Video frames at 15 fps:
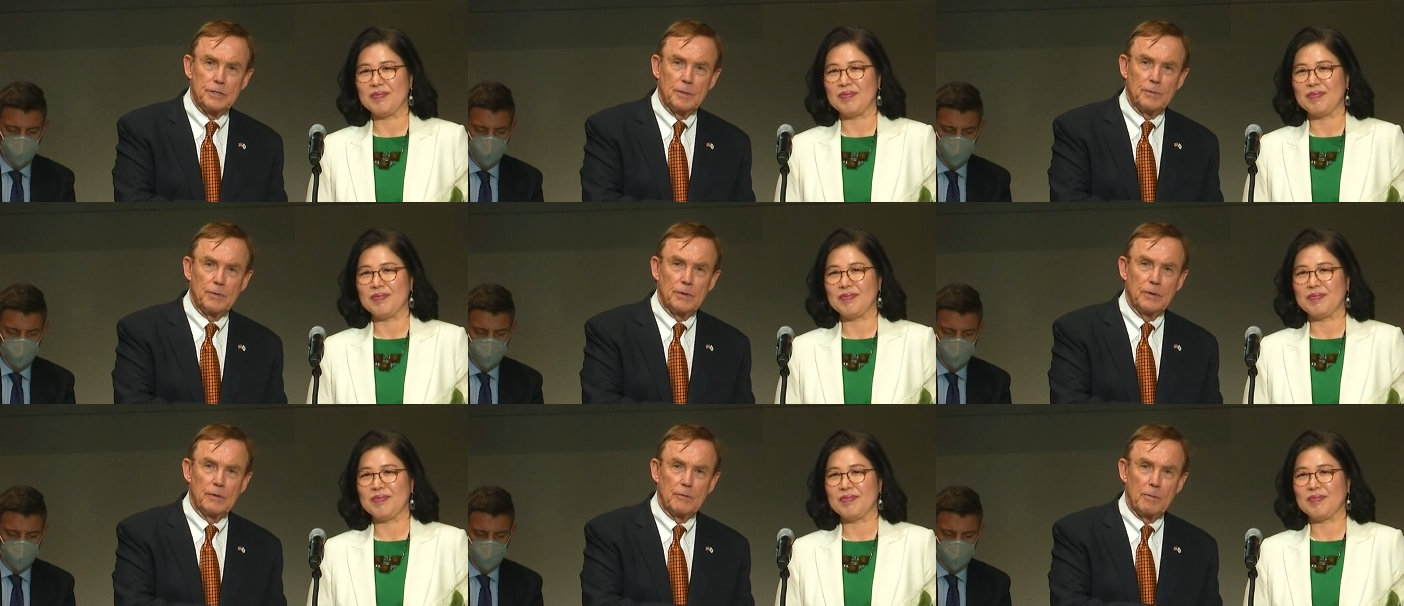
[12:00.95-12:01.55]

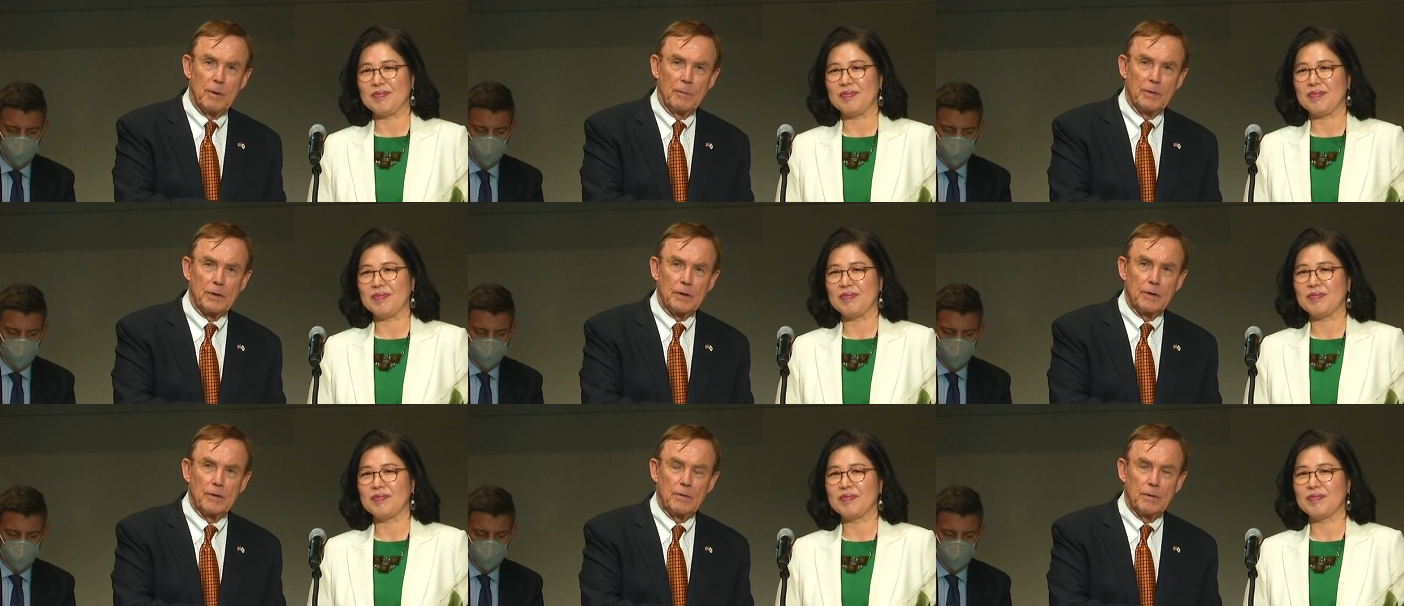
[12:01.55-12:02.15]
Speaker 1: between the Republic
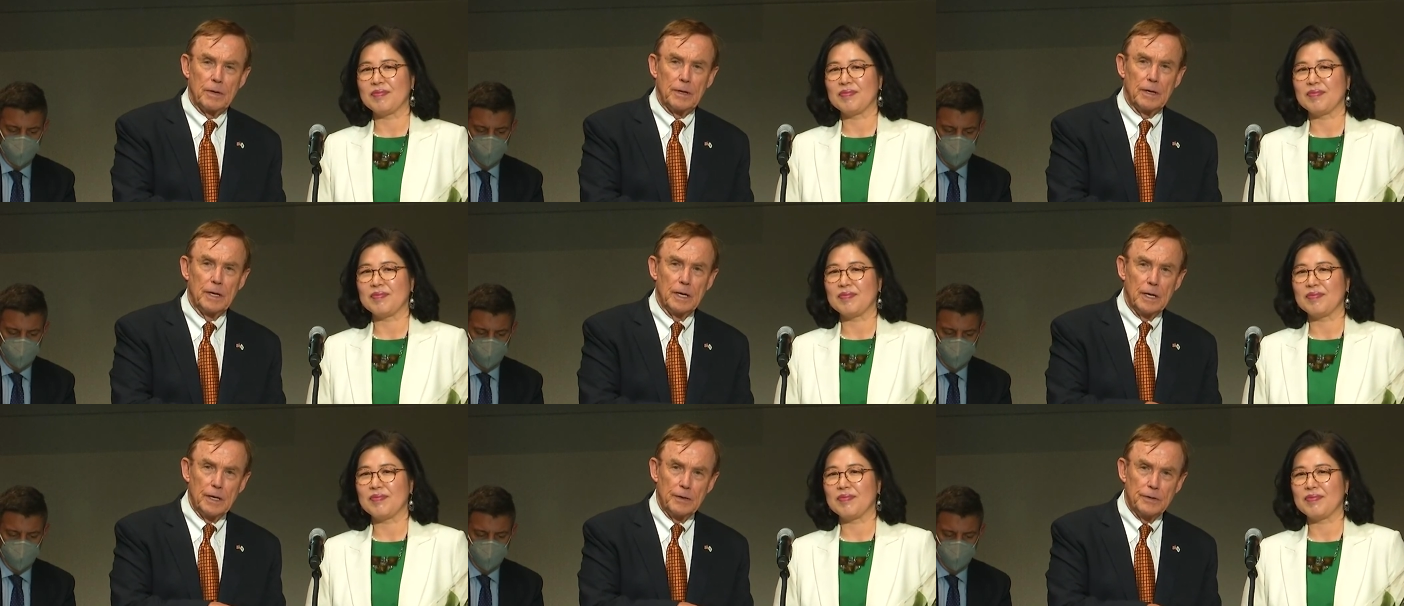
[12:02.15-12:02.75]
of Korea
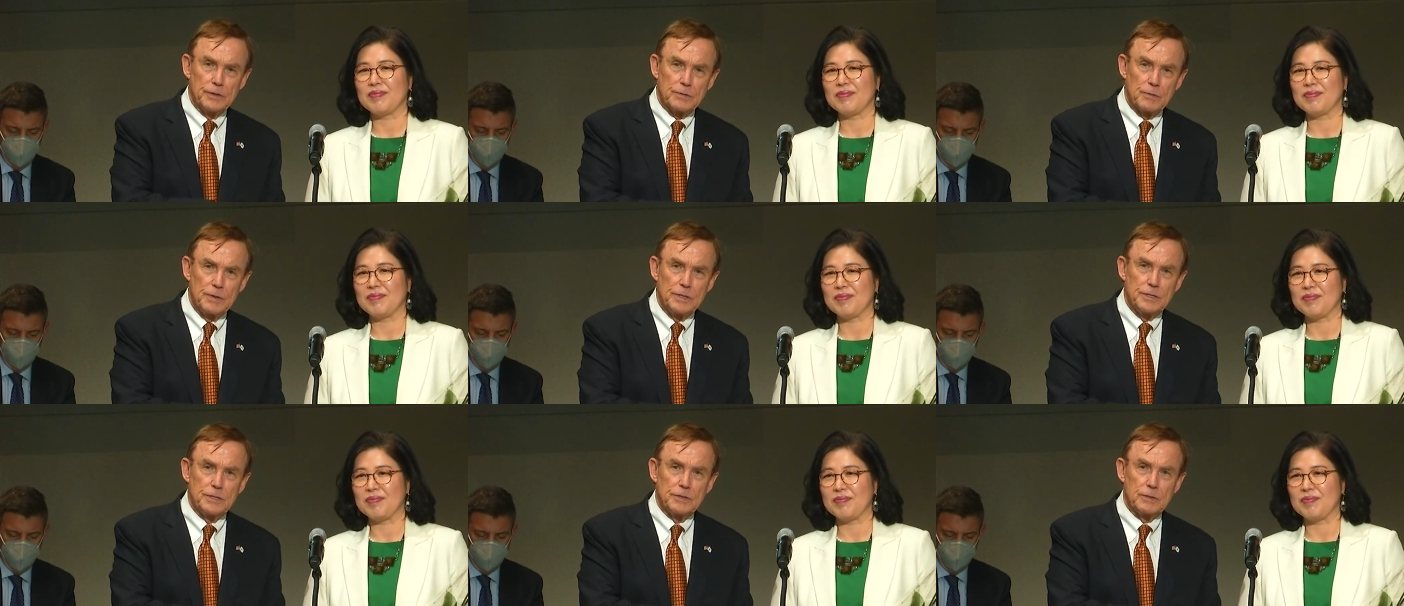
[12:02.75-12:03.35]
and this
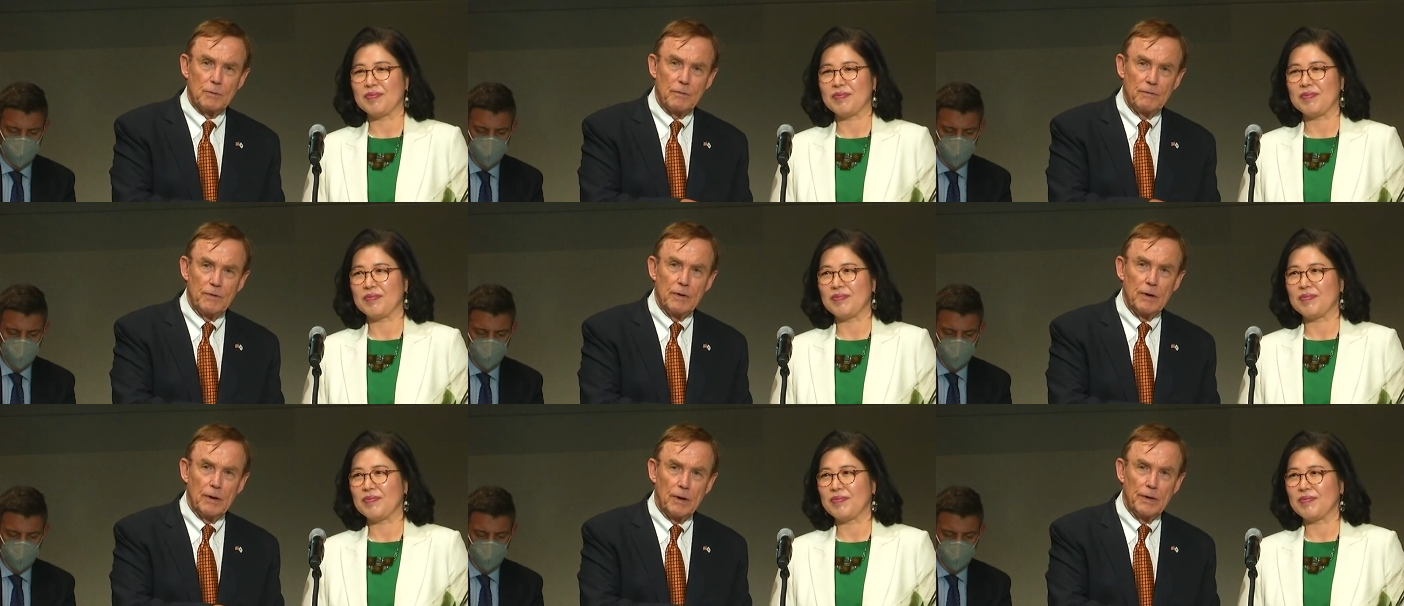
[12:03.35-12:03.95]
region. So we're
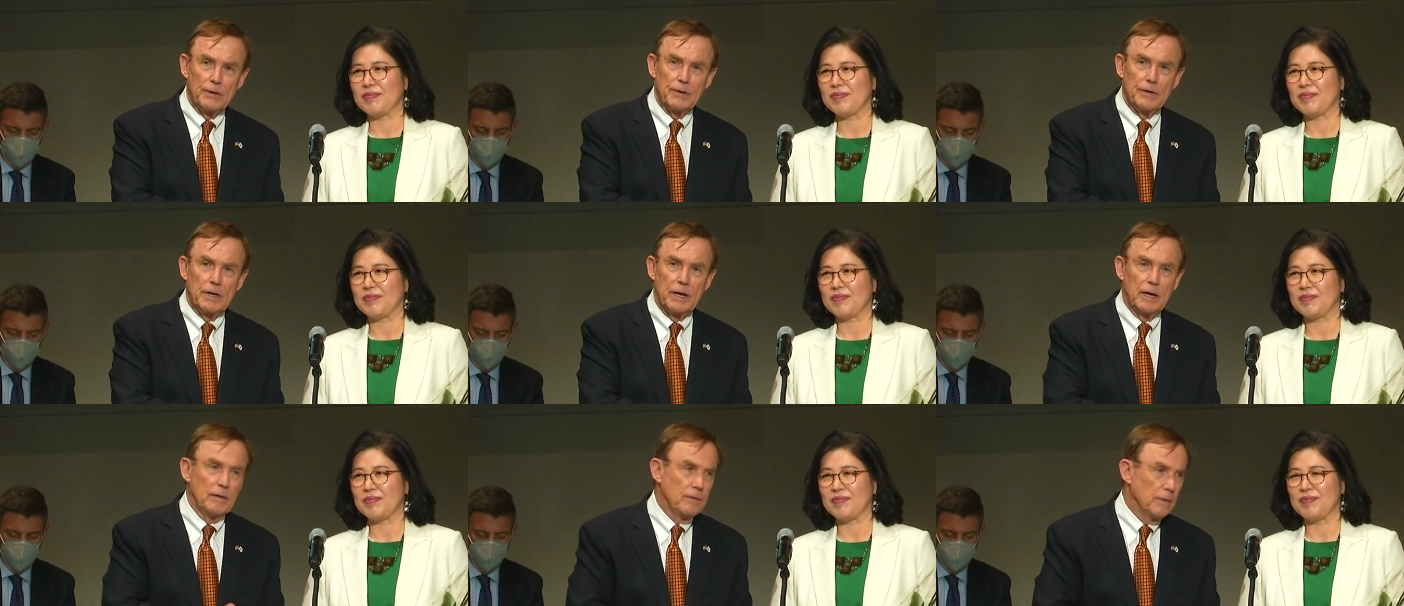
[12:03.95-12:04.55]
very honored to
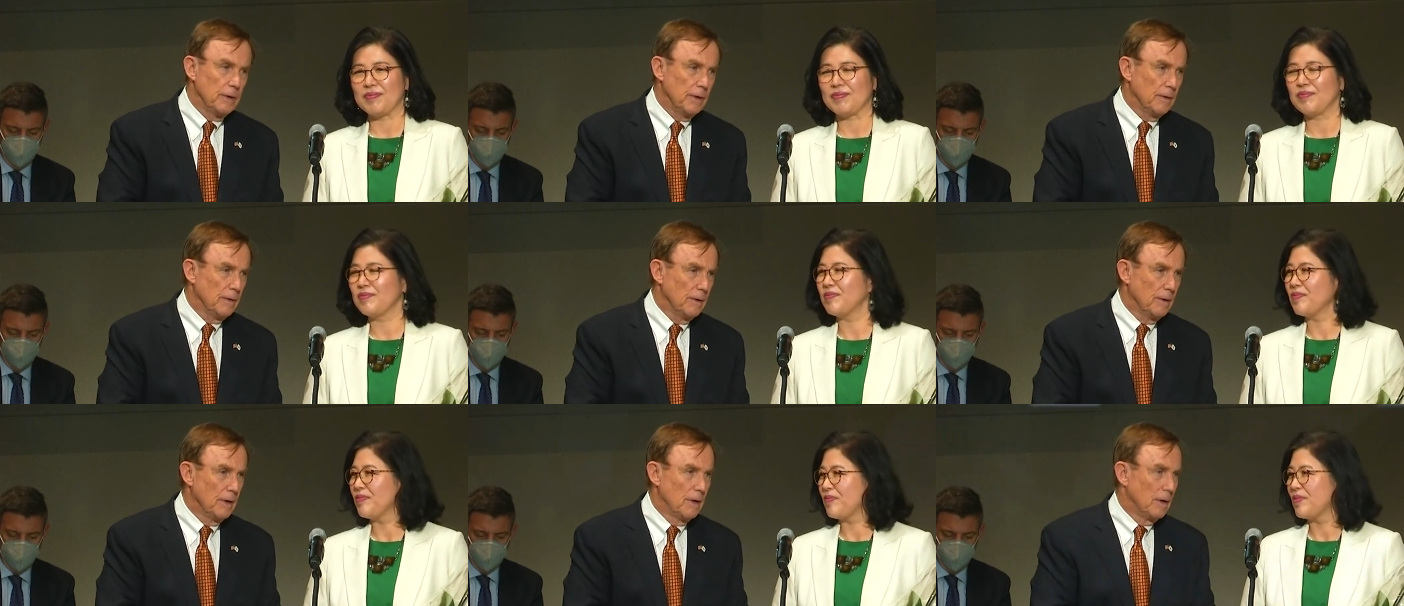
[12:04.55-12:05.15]
have her here.
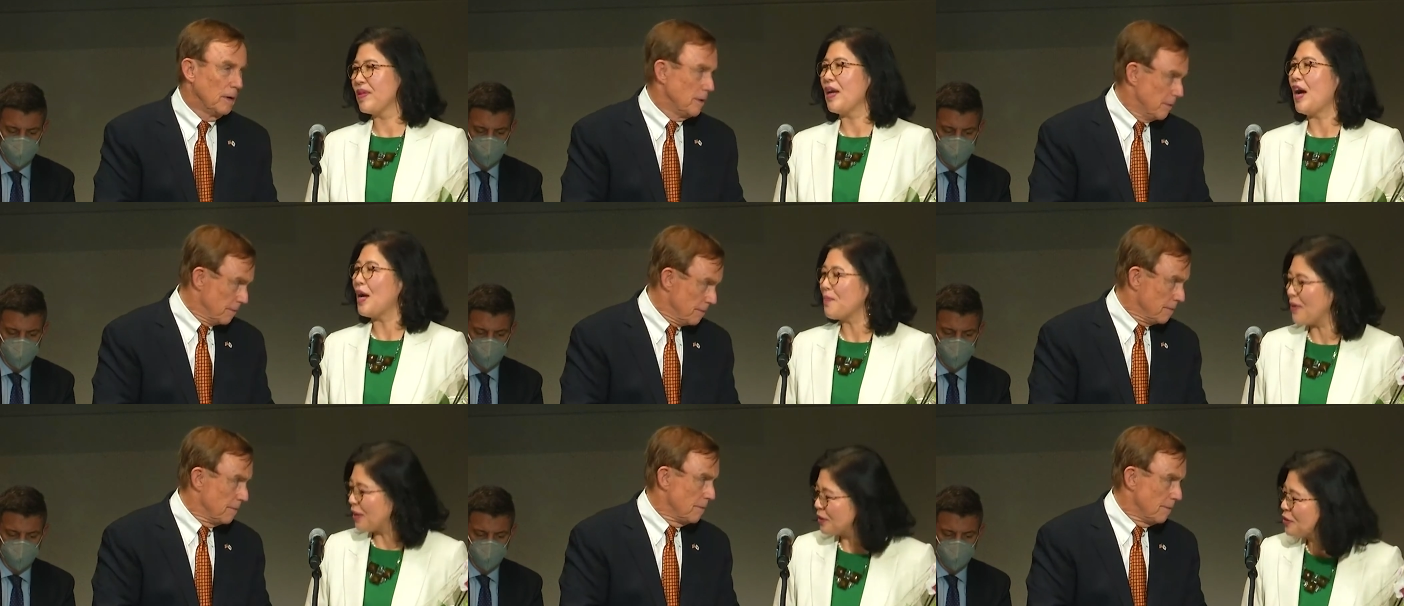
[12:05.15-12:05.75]

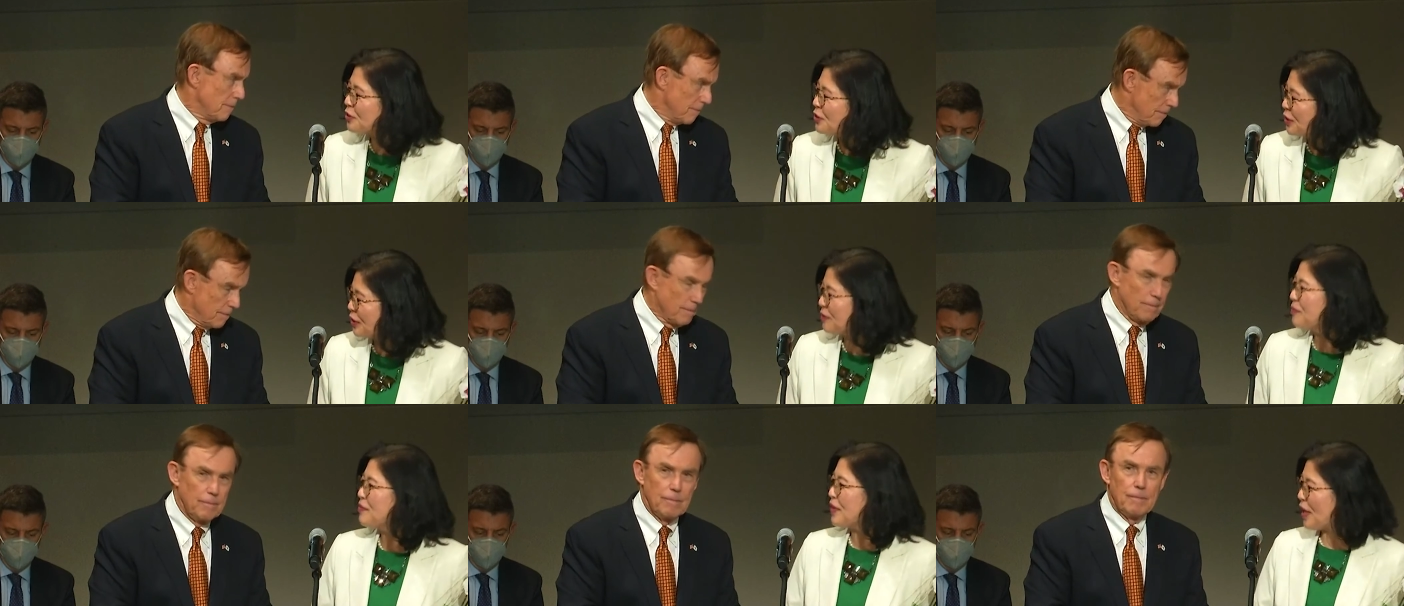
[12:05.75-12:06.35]
Speaker 2: I'm honored
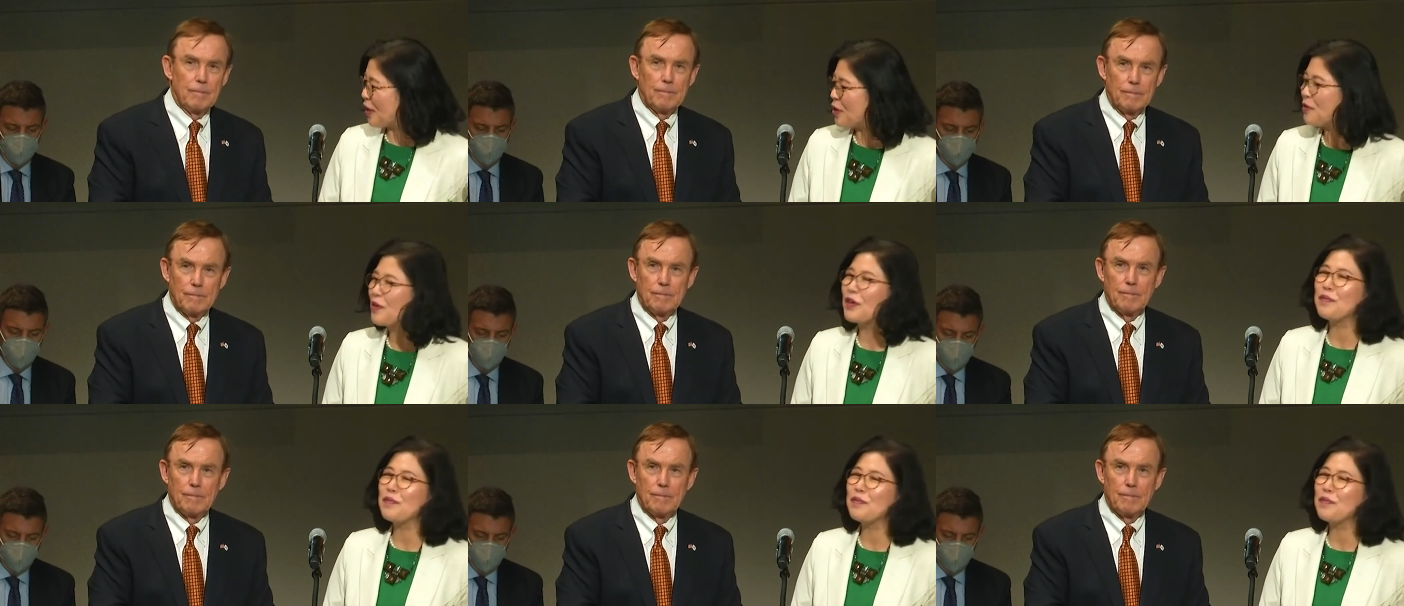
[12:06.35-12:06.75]
too. Thank you